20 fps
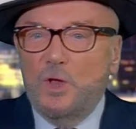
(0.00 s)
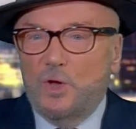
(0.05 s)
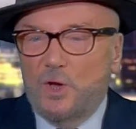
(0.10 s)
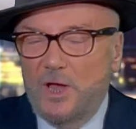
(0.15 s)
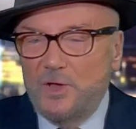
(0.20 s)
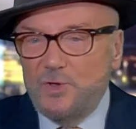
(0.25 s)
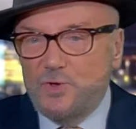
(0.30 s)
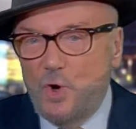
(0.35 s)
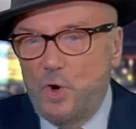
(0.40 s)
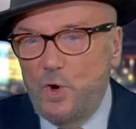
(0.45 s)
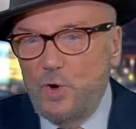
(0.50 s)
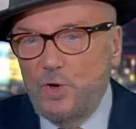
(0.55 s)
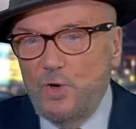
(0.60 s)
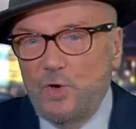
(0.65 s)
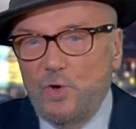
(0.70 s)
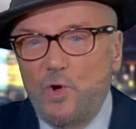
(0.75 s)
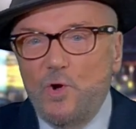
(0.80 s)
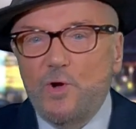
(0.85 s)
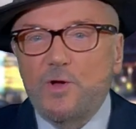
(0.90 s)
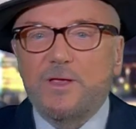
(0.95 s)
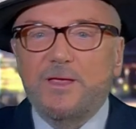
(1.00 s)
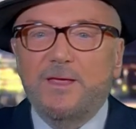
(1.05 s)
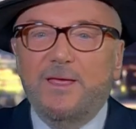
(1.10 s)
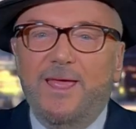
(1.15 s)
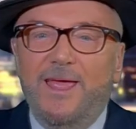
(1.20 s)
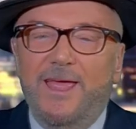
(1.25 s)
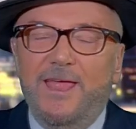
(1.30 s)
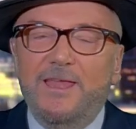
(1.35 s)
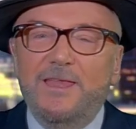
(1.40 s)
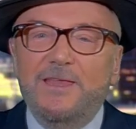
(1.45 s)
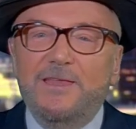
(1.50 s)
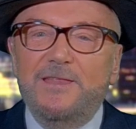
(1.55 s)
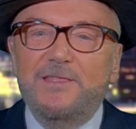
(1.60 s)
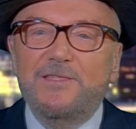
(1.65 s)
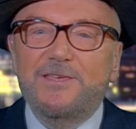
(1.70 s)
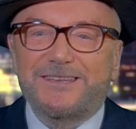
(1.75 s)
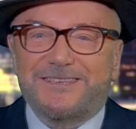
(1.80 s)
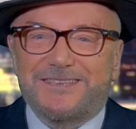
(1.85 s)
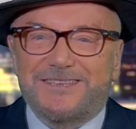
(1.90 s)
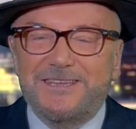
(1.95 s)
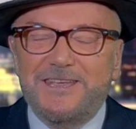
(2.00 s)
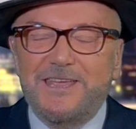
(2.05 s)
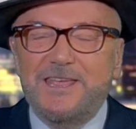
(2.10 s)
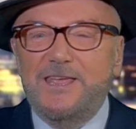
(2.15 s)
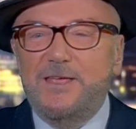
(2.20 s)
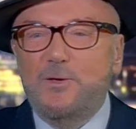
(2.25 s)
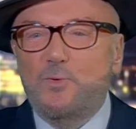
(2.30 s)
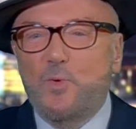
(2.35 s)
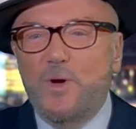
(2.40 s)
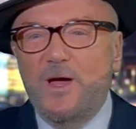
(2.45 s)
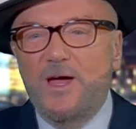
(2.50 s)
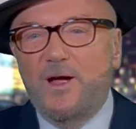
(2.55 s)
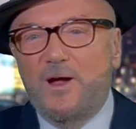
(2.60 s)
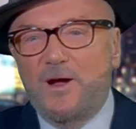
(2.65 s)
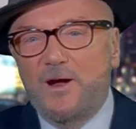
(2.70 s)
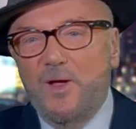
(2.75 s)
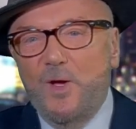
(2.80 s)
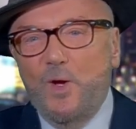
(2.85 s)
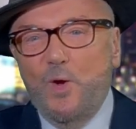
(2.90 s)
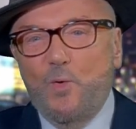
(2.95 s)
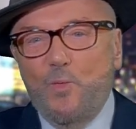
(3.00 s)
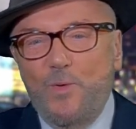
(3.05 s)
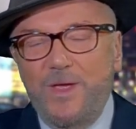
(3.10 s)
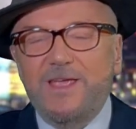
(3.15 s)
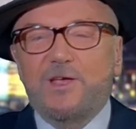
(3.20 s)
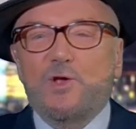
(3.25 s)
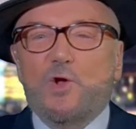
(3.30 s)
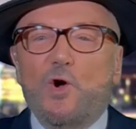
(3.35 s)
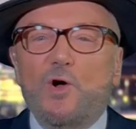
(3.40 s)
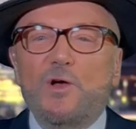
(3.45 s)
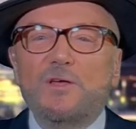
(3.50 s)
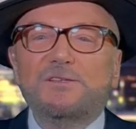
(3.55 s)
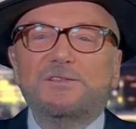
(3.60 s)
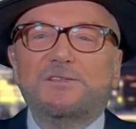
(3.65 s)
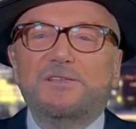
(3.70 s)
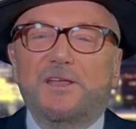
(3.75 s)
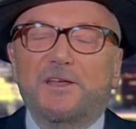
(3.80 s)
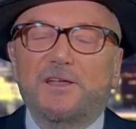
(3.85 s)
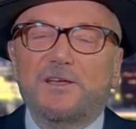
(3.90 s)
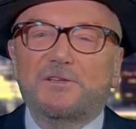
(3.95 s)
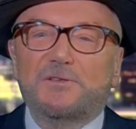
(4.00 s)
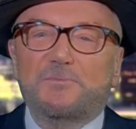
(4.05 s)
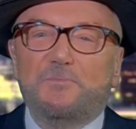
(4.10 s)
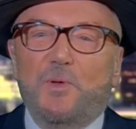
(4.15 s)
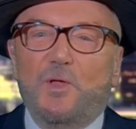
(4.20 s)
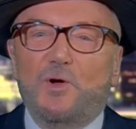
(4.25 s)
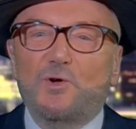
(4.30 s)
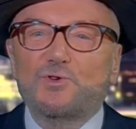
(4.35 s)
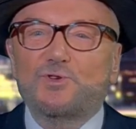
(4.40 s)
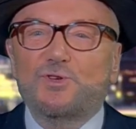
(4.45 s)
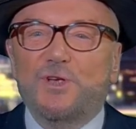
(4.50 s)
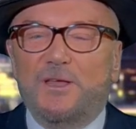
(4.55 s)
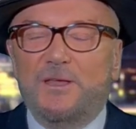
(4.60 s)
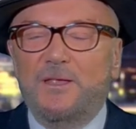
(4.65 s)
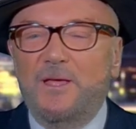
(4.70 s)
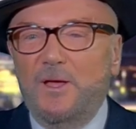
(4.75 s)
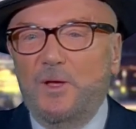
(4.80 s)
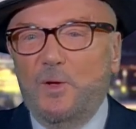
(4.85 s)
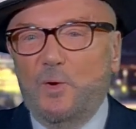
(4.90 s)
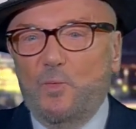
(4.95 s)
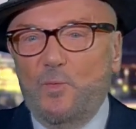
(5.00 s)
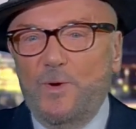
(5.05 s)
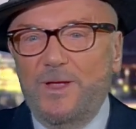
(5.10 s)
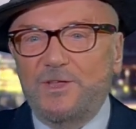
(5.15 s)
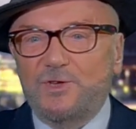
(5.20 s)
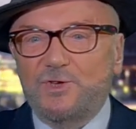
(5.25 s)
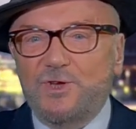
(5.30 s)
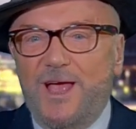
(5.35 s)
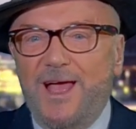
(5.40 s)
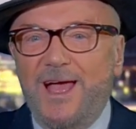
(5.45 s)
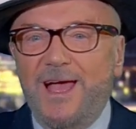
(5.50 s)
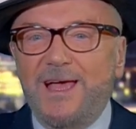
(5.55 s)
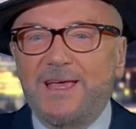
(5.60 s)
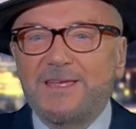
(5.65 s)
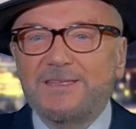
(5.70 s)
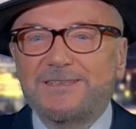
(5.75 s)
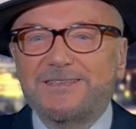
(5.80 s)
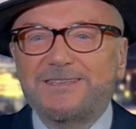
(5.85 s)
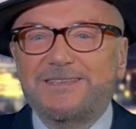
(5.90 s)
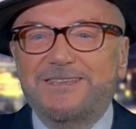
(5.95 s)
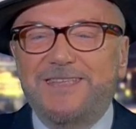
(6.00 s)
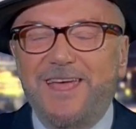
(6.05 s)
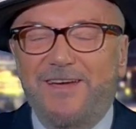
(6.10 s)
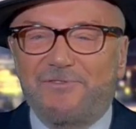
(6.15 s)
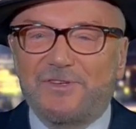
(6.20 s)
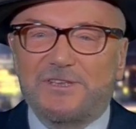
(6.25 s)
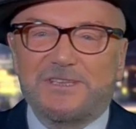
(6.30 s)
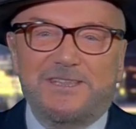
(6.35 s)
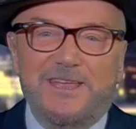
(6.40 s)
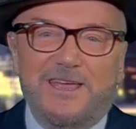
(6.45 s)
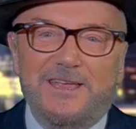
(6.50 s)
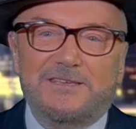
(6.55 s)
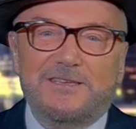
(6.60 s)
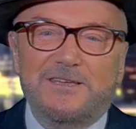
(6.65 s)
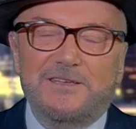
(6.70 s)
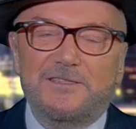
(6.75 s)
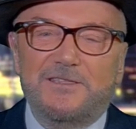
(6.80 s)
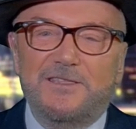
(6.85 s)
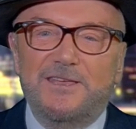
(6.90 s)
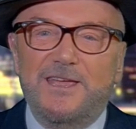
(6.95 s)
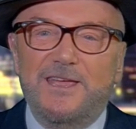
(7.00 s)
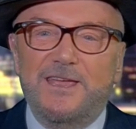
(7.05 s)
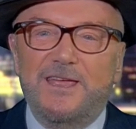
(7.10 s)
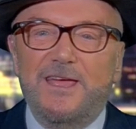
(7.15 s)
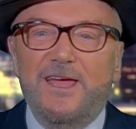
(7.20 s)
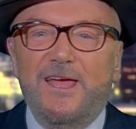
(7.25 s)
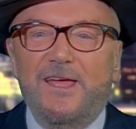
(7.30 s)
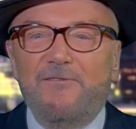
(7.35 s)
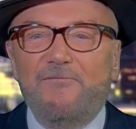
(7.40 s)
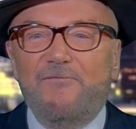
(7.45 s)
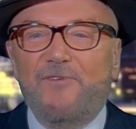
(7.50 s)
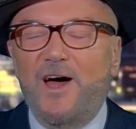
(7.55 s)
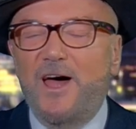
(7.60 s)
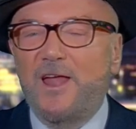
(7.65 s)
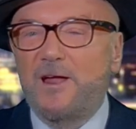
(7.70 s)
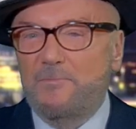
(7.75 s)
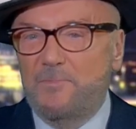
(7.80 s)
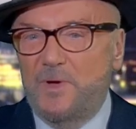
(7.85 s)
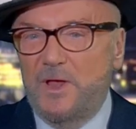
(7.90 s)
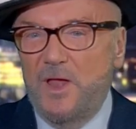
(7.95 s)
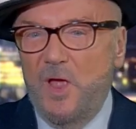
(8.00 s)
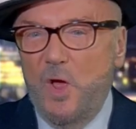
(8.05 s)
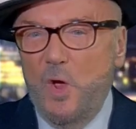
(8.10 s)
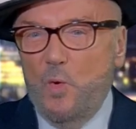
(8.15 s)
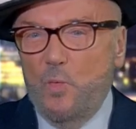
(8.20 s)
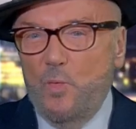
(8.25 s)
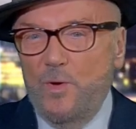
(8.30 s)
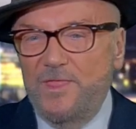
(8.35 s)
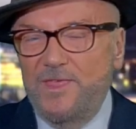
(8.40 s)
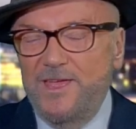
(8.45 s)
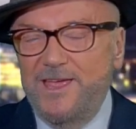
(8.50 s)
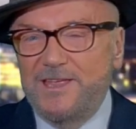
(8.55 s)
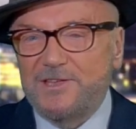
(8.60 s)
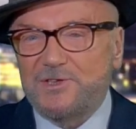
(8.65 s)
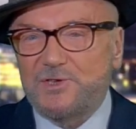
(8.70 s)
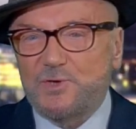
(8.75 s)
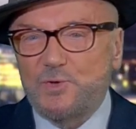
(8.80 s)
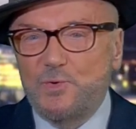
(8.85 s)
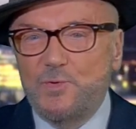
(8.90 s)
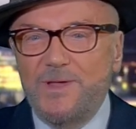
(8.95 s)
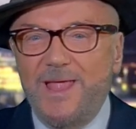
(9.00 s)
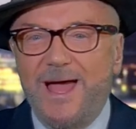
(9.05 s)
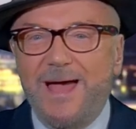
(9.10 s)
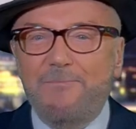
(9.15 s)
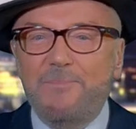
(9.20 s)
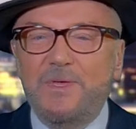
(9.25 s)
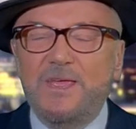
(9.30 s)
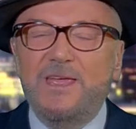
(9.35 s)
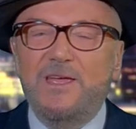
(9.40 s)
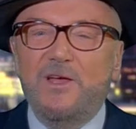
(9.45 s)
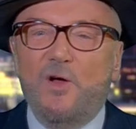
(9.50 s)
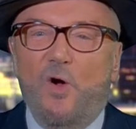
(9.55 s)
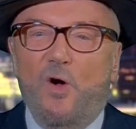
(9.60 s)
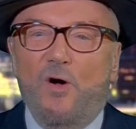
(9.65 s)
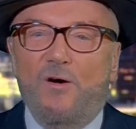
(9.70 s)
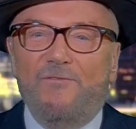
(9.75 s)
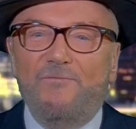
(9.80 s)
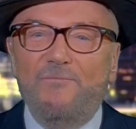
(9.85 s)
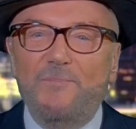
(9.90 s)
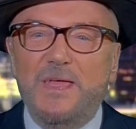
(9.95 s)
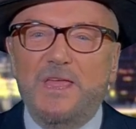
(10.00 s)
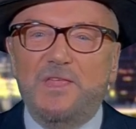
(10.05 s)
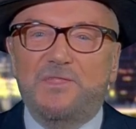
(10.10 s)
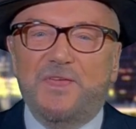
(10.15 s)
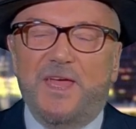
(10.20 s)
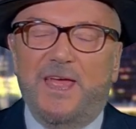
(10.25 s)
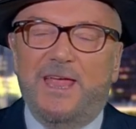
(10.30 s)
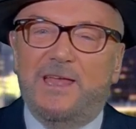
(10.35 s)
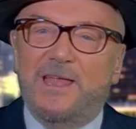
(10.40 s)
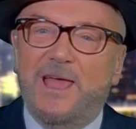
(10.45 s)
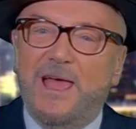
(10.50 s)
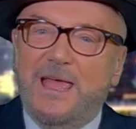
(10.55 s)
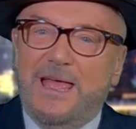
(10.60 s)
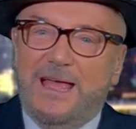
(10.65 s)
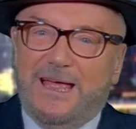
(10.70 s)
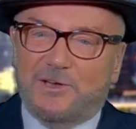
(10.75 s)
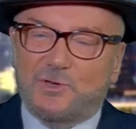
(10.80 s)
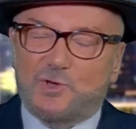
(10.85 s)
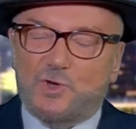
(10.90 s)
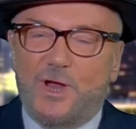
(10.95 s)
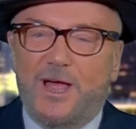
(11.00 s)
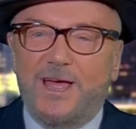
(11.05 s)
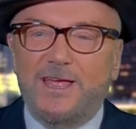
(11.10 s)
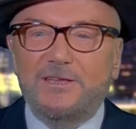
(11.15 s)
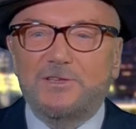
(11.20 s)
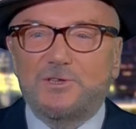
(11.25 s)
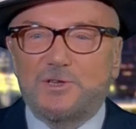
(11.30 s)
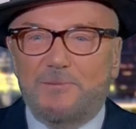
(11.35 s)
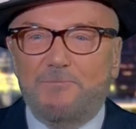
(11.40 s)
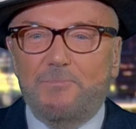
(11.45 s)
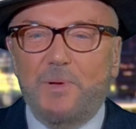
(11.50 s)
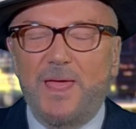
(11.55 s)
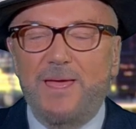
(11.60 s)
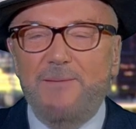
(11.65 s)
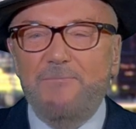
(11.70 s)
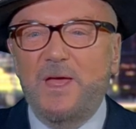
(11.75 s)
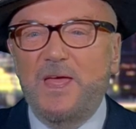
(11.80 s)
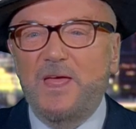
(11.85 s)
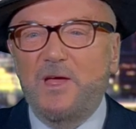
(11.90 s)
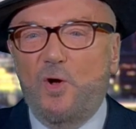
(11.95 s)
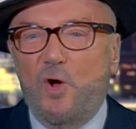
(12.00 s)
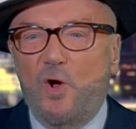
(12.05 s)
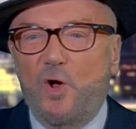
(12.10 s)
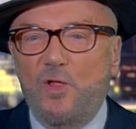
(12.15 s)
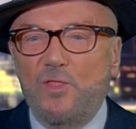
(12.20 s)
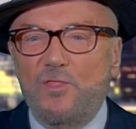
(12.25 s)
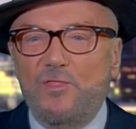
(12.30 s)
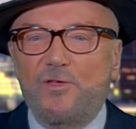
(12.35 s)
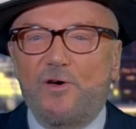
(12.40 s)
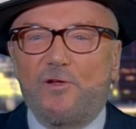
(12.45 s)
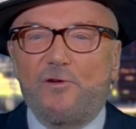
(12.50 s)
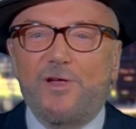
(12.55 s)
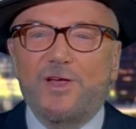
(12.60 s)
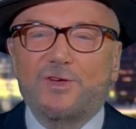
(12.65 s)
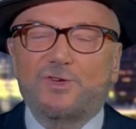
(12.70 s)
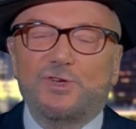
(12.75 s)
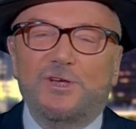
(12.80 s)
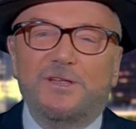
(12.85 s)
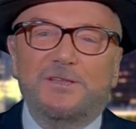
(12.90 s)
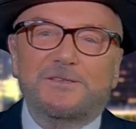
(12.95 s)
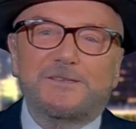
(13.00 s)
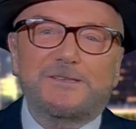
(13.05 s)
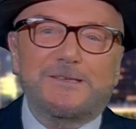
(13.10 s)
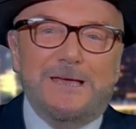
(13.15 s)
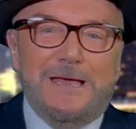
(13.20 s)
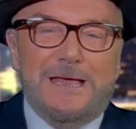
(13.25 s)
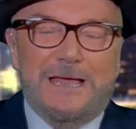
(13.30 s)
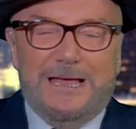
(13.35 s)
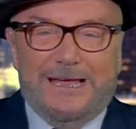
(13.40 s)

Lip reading: And don't look in the sea where we caused an explosion which has devastated the environment with a tsunami of methane and tried to blame it on the Russians.